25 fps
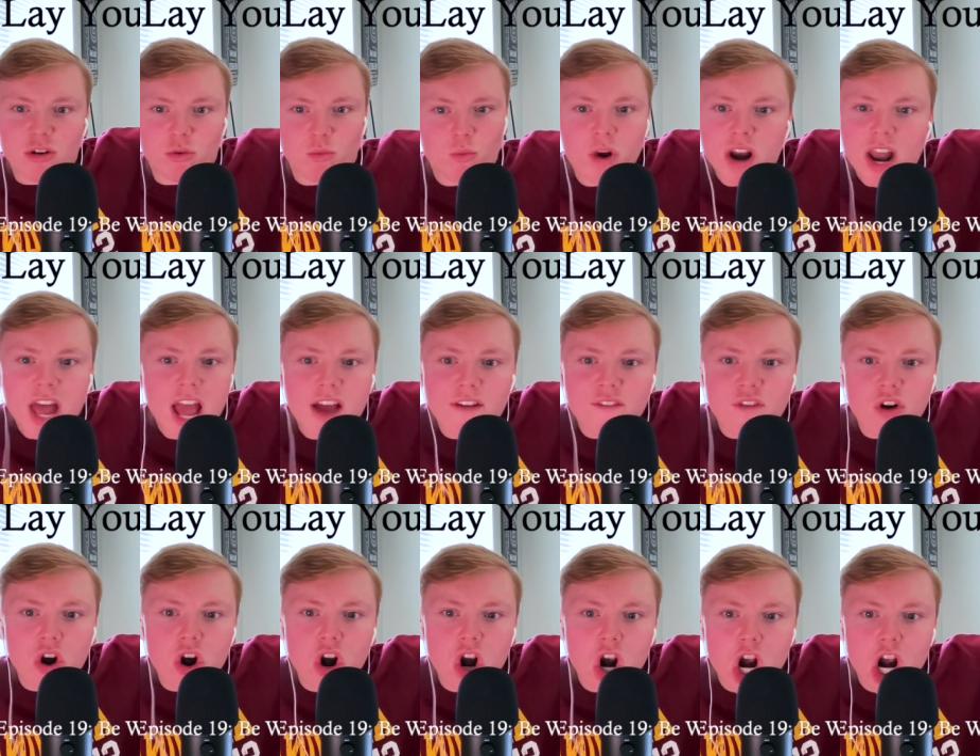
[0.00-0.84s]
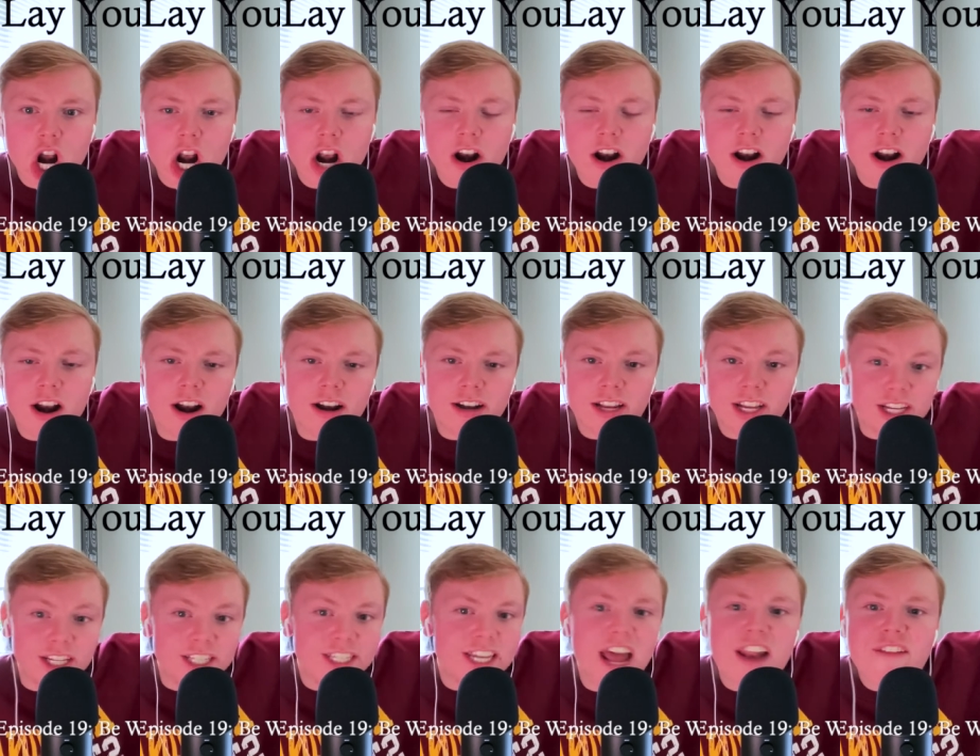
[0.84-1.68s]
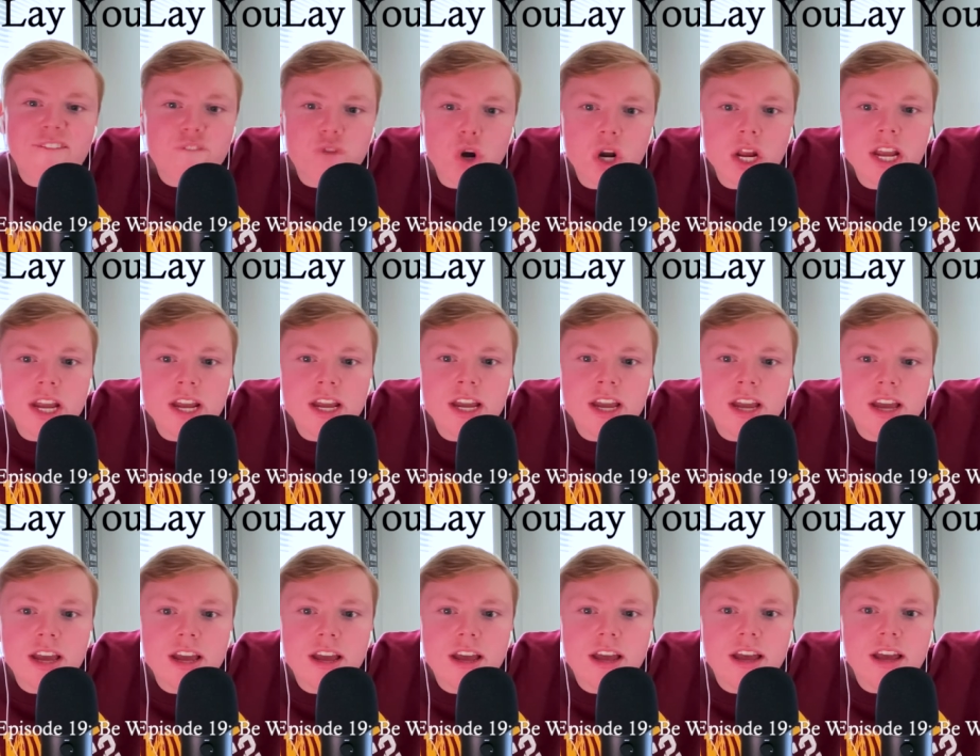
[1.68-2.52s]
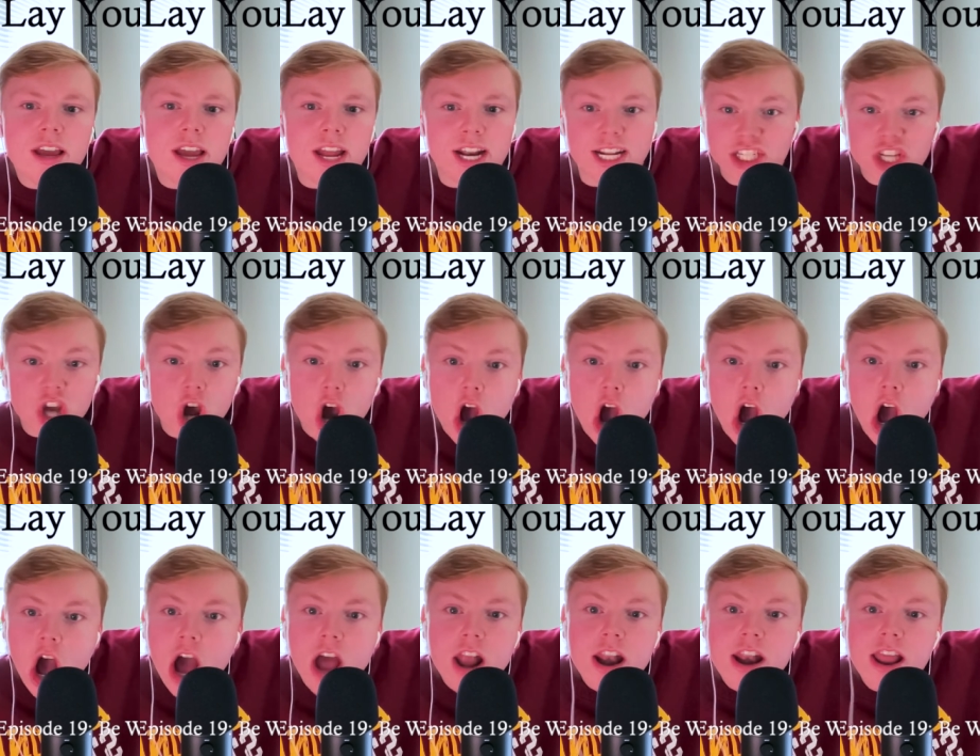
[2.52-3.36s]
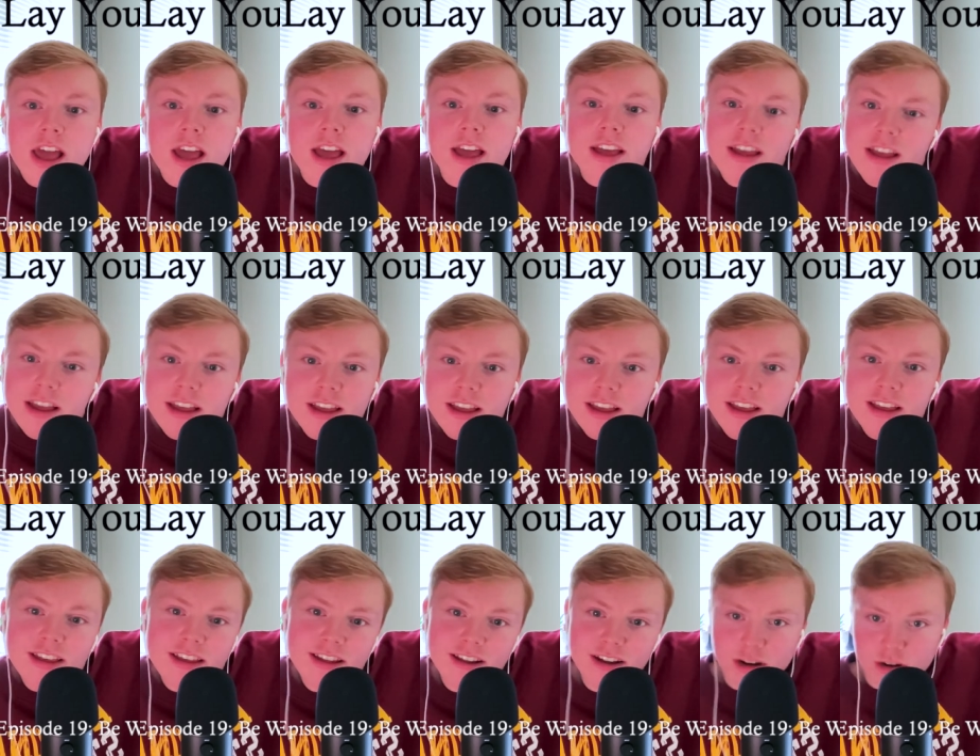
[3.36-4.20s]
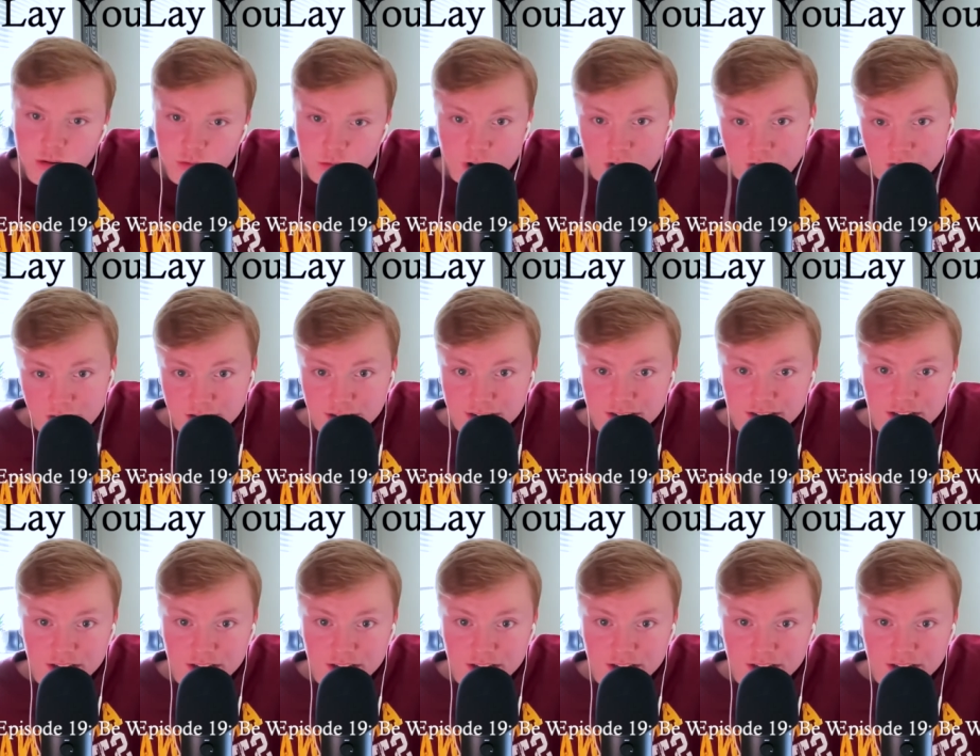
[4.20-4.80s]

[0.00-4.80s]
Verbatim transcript: whatever until you set it free and it's gone. Right?